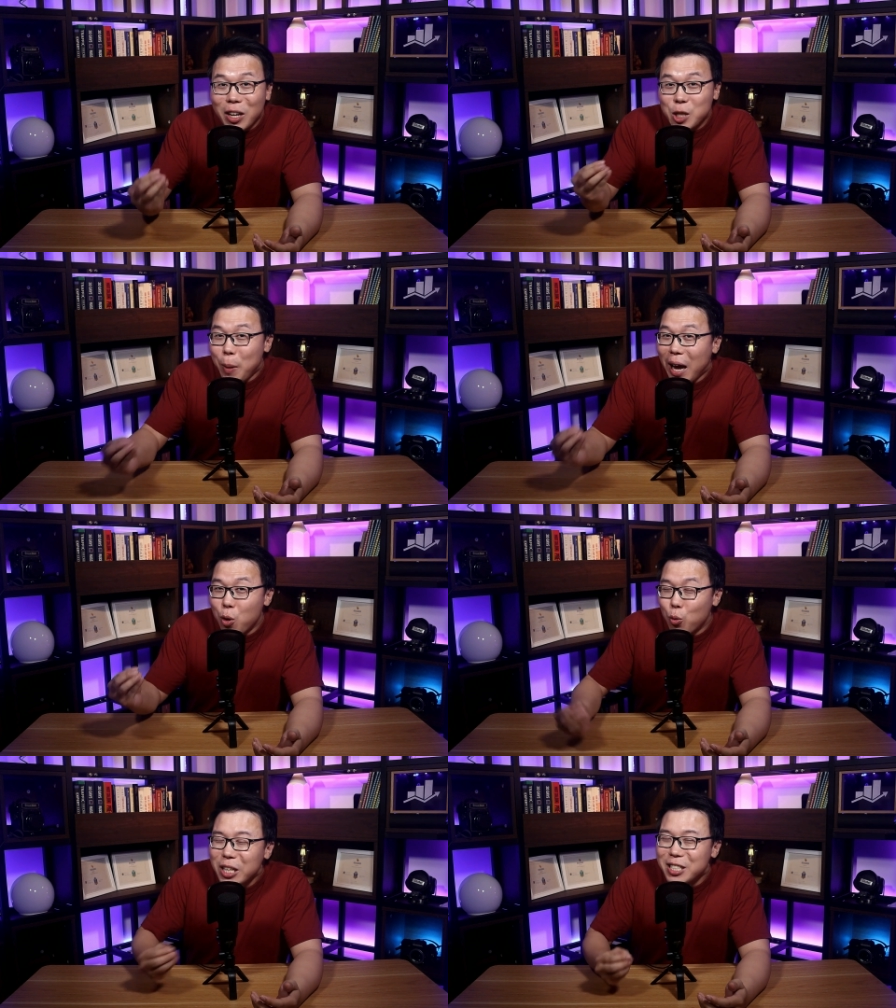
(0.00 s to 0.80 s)
the knowledge
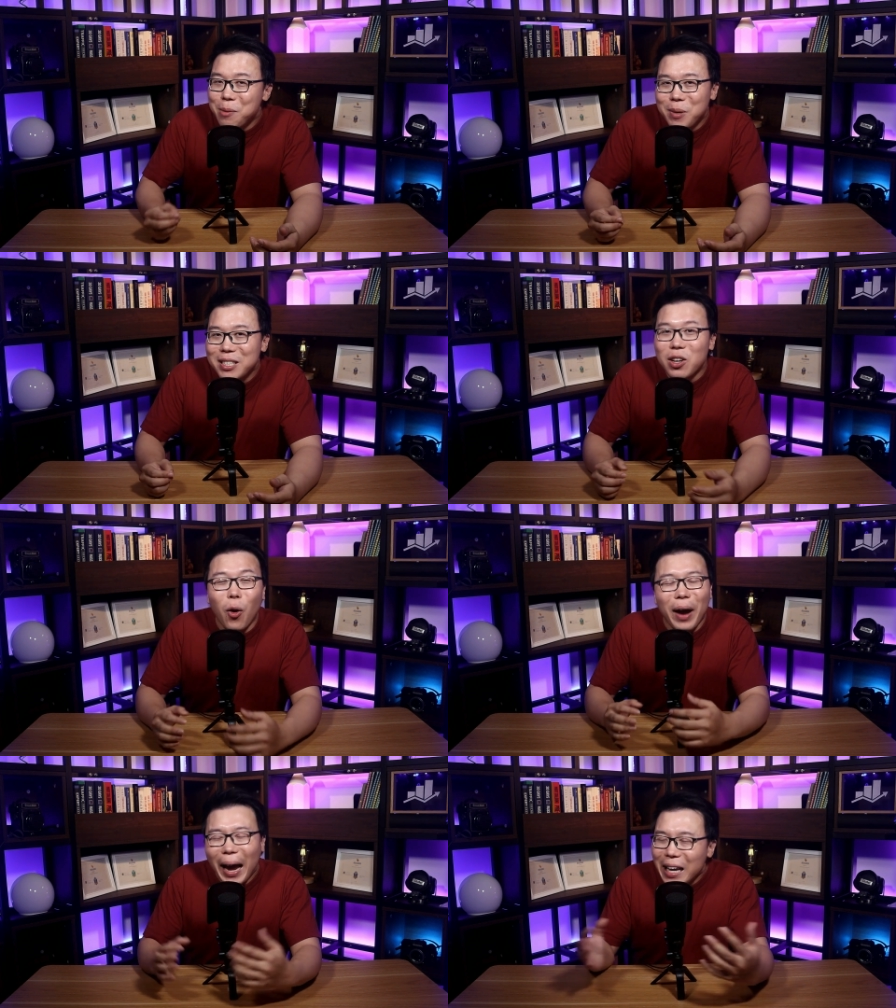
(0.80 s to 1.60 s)
panel rich
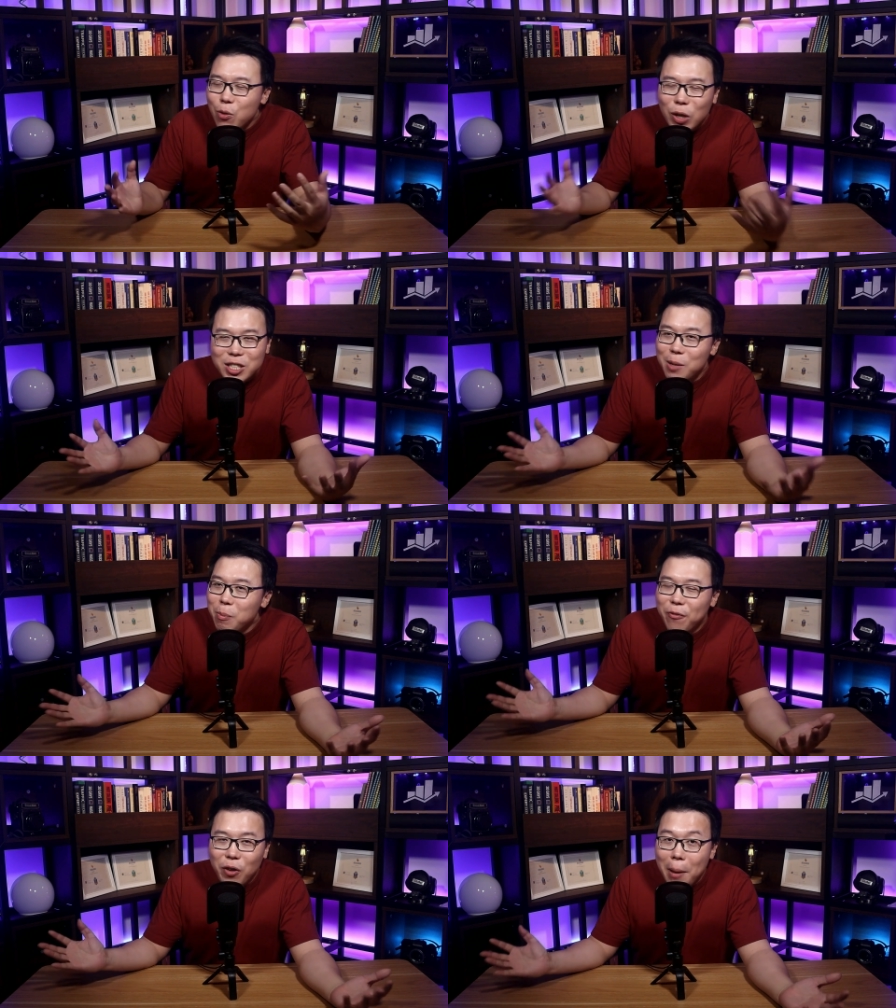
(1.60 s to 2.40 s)
snippets or any rich
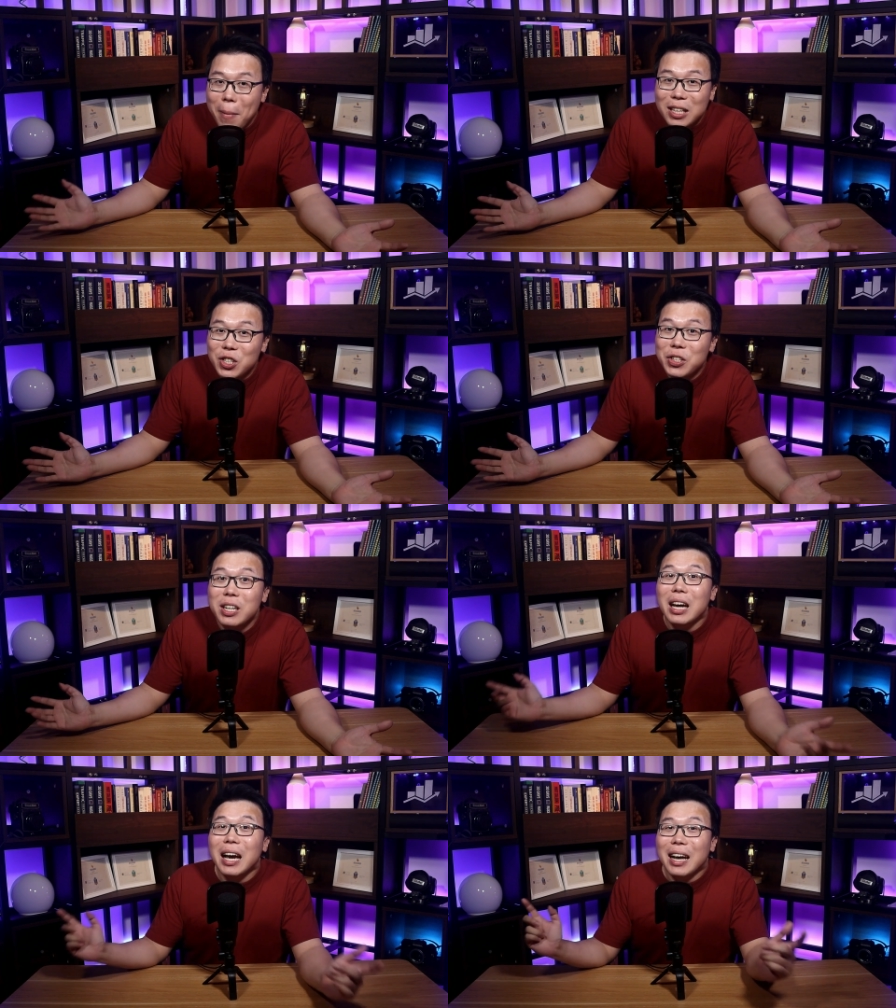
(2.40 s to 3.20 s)
snippet for that
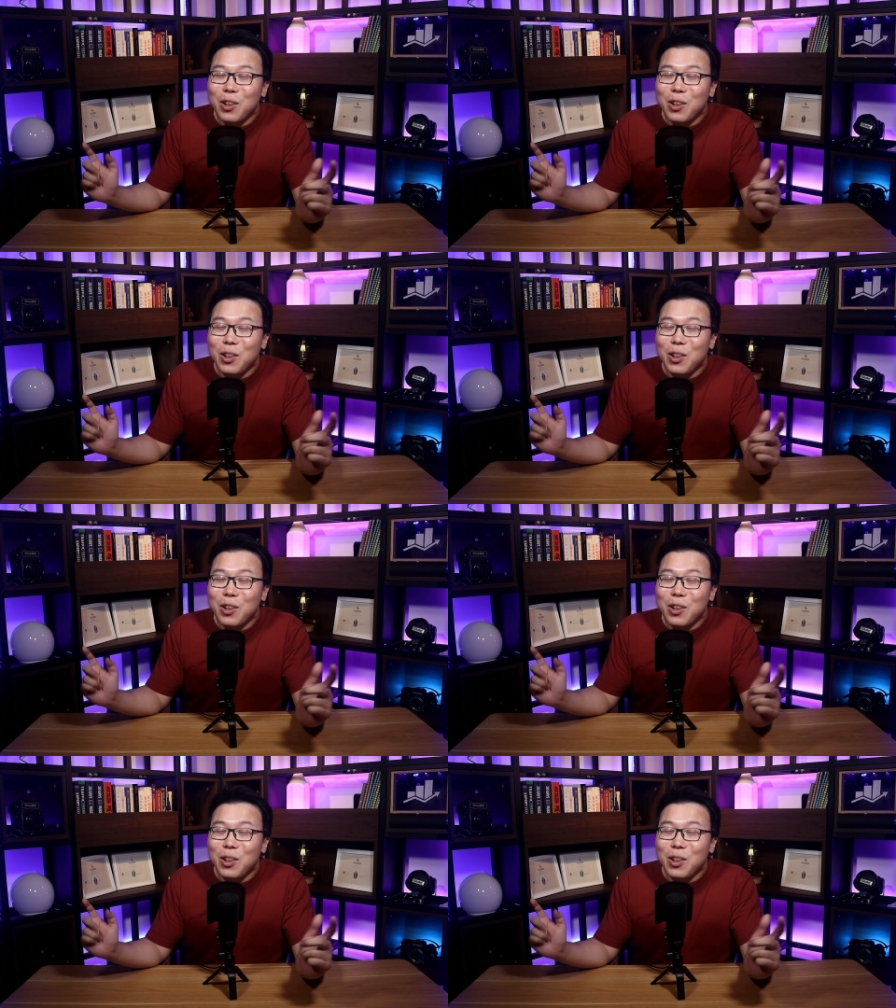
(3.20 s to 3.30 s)
matter,